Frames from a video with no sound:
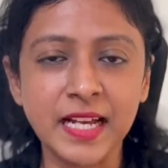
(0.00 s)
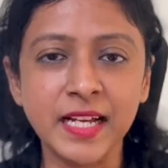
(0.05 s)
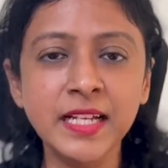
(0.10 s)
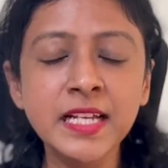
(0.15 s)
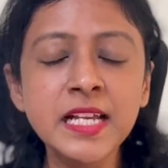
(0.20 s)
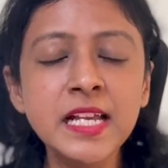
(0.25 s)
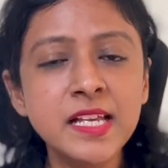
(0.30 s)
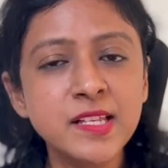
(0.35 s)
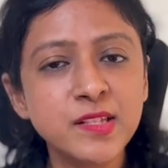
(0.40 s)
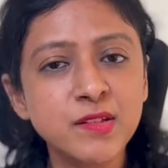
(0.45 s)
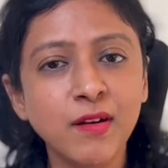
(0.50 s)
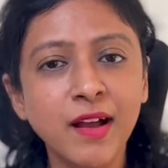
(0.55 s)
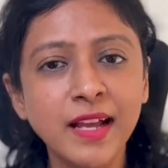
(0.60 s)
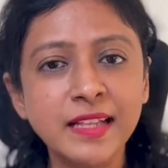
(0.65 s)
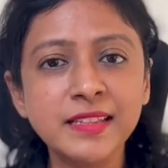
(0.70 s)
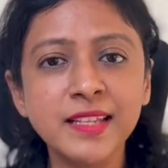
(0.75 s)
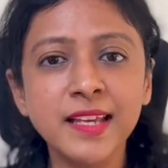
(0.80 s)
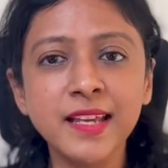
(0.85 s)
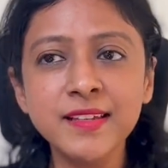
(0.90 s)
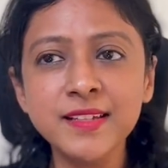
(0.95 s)
Yeah. So
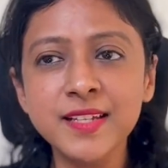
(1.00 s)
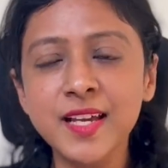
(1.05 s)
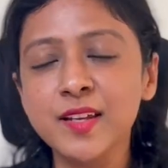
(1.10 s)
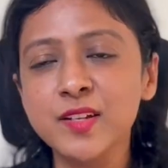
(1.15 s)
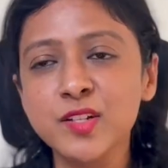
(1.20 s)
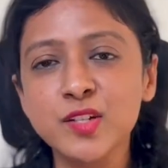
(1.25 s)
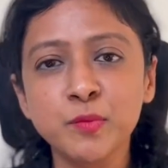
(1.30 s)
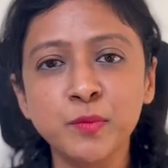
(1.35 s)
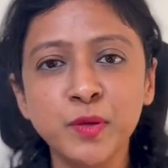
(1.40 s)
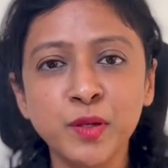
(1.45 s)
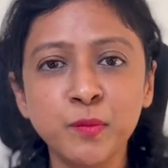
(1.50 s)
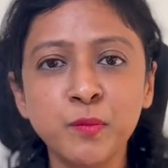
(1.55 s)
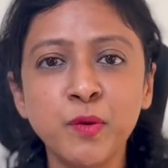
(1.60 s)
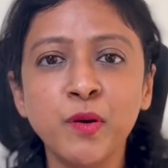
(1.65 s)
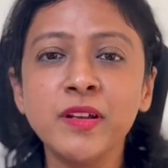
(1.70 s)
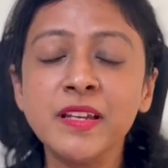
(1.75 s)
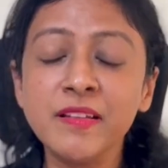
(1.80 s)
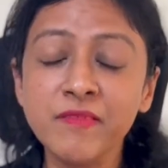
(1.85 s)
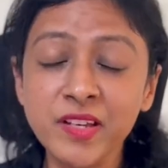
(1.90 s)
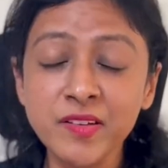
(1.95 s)
I think
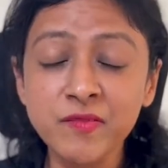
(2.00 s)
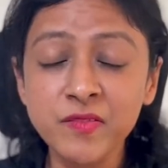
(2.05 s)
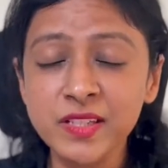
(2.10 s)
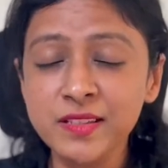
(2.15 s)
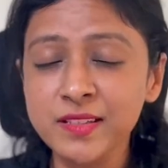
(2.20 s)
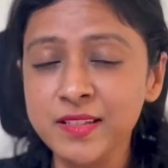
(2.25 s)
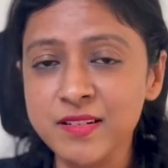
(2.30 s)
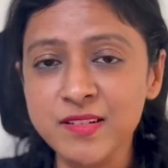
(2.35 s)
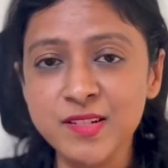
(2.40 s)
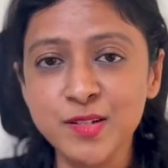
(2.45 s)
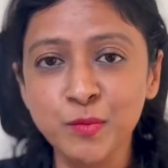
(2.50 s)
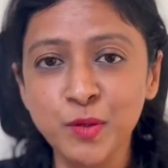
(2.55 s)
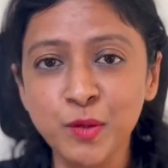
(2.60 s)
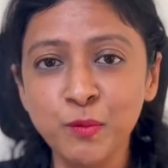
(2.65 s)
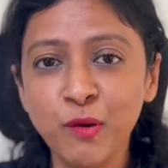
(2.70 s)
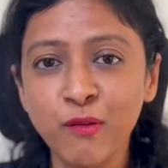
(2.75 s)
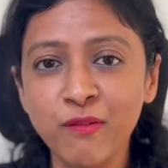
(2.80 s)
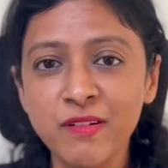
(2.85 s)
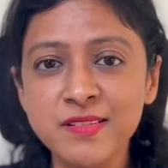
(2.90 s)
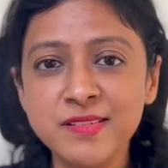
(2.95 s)
living with irritable
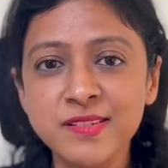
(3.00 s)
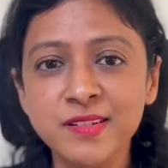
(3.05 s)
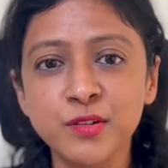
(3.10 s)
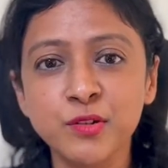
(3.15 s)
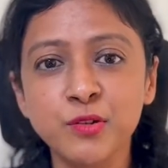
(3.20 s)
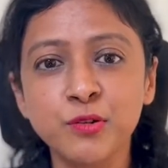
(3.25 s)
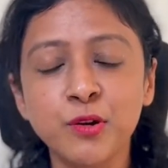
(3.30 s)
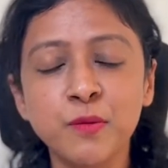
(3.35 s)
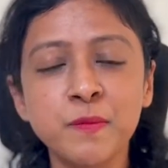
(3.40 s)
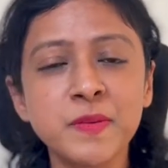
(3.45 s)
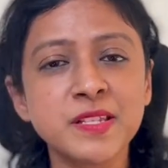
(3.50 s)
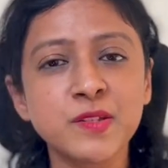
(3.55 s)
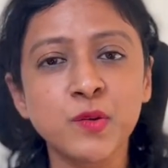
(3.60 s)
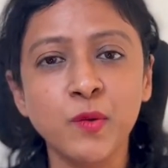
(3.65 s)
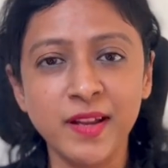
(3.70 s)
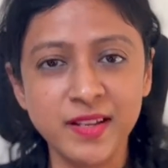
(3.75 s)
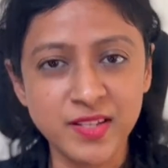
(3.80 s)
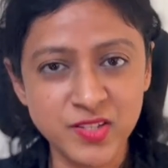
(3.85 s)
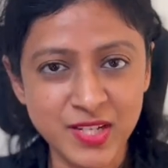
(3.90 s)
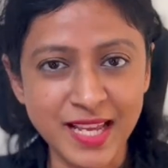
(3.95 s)
bowel syndrome is
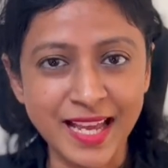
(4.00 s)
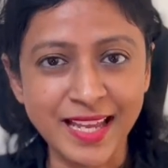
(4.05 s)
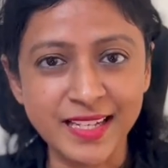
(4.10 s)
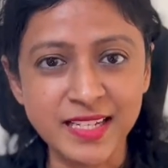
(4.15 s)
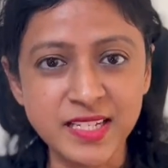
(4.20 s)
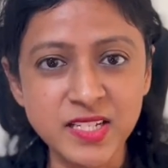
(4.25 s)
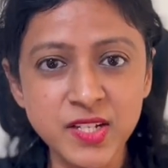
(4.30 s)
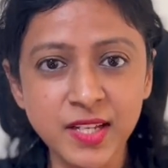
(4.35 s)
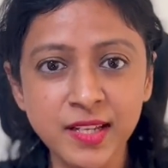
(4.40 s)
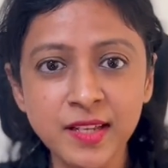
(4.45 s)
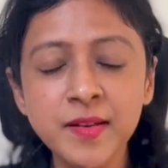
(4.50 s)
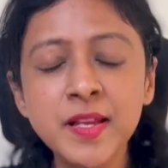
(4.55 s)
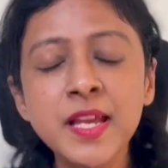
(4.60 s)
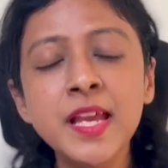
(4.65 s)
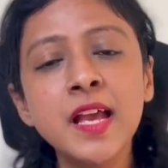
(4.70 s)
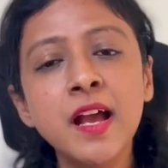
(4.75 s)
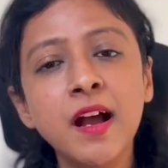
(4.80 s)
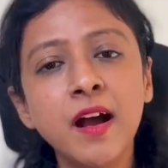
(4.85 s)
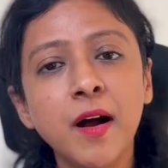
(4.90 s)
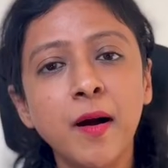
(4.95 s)
quite challenging.
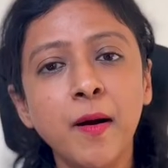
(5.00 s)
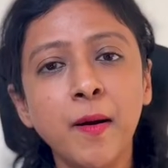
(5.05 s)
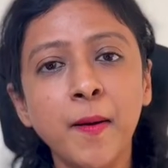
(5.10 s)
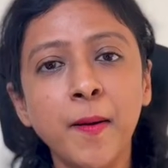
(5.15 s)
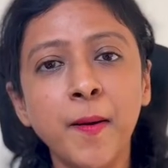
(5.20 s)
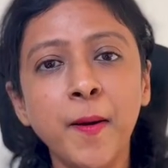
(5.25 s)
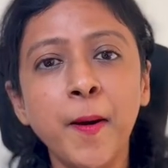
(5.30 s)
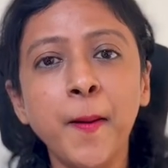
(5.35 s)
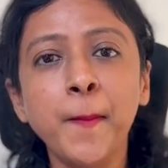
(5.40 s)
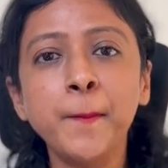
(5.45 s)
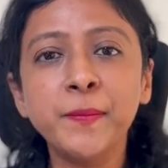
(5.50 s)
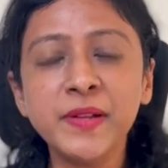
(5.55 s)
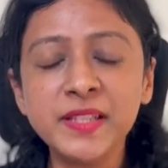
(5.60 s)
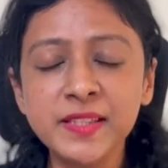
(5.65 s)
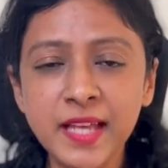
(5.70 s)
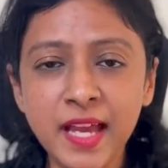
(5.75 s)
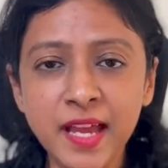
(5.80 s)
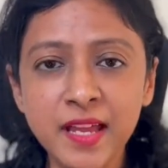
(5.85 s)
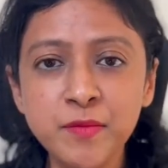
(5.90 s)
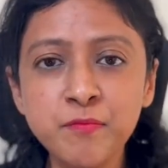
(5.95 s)

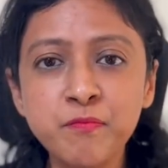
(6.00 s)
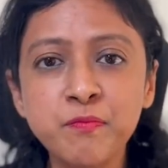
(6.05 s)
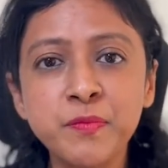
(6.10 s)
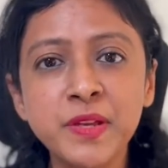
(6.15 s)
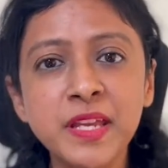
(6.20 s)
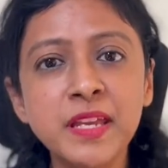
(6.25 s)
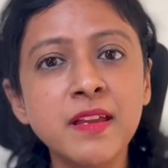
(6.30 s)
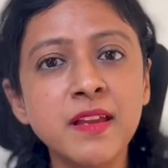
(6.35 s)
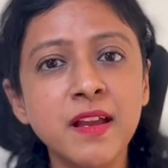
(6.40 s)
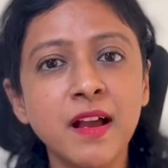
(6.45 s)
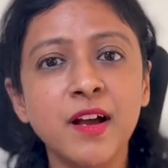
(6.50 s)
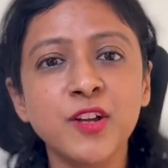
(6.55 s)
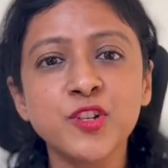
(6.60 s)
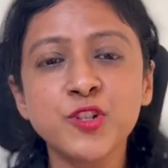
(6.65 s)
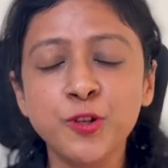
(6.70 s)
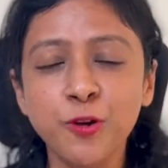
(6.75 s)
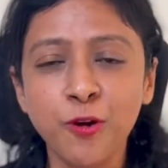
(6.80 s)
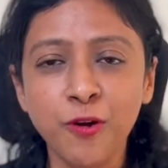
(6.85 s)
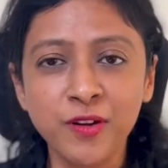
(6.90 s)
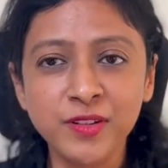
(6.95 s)
But then be
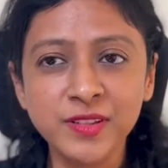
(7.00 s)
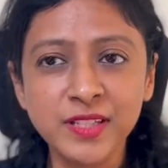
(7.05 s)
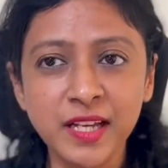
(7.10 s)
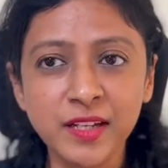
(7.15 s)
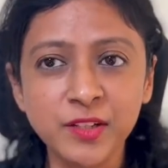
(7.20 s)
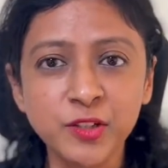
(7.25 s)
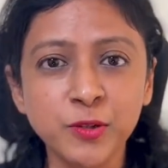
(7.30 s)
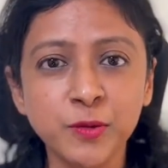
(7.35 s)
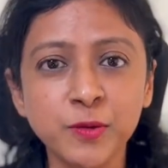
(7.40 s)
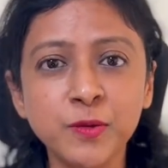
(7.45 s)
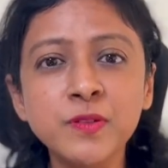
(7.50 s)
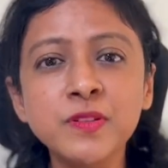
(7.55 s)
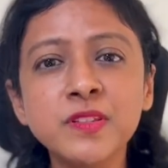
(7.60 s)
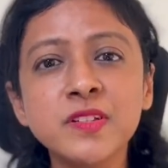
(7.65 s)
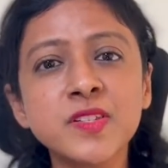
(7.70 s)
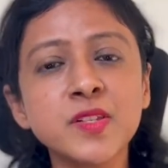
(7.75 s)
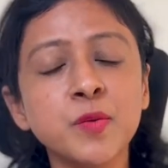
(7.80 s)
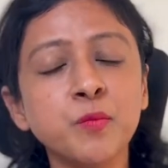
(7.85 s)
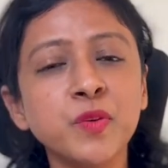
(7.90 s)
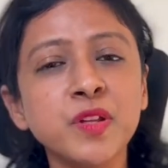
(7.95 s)
assured that, you know,
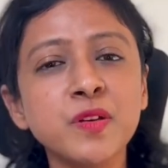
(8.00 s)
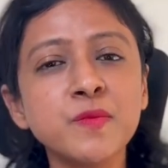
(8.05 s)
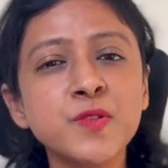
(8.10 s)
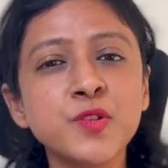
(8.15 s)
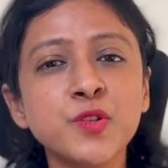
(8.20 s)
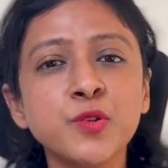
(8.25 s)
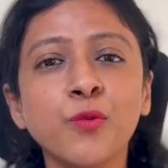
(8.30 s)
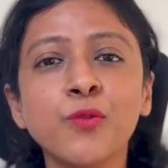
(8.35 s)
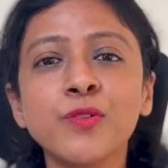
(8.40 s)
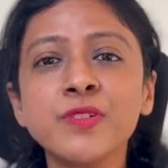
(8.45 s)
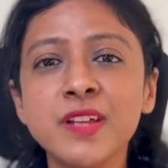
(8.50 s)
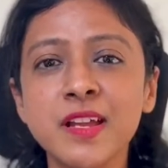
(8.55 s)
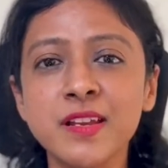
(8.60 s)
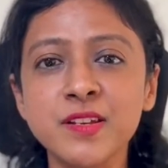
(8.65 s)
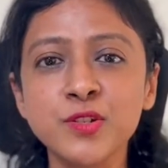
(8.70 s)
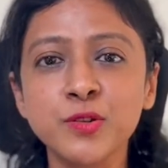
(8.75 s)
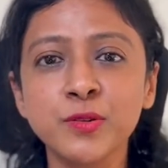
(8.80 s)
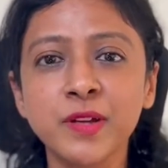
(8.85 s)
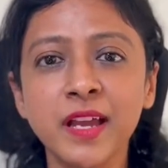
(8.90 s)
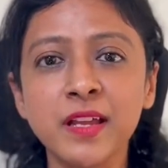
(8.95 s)
the symptoms don't
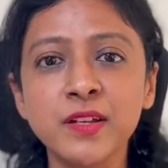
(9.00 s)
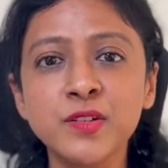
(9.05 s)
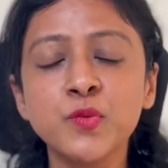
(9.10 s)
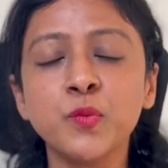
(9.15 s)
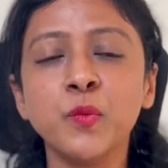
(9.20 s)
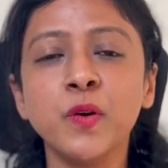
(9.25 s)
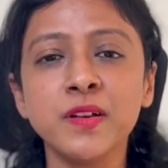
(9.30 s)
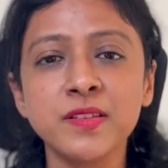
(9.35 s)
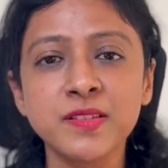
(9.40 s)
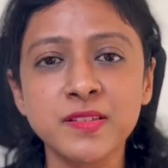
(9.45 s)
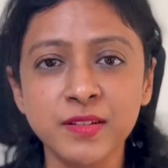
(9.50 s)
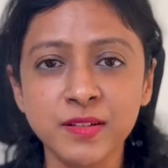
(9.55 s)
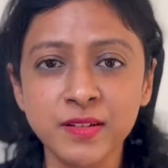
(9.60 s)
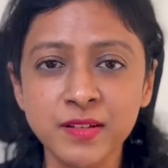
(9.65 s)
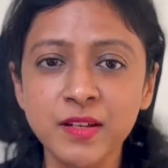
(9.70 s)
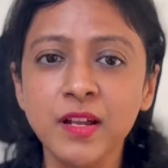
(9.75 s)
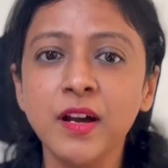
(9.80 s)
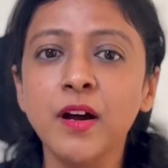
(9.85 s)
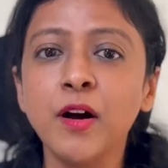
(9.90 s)
tend to get worsened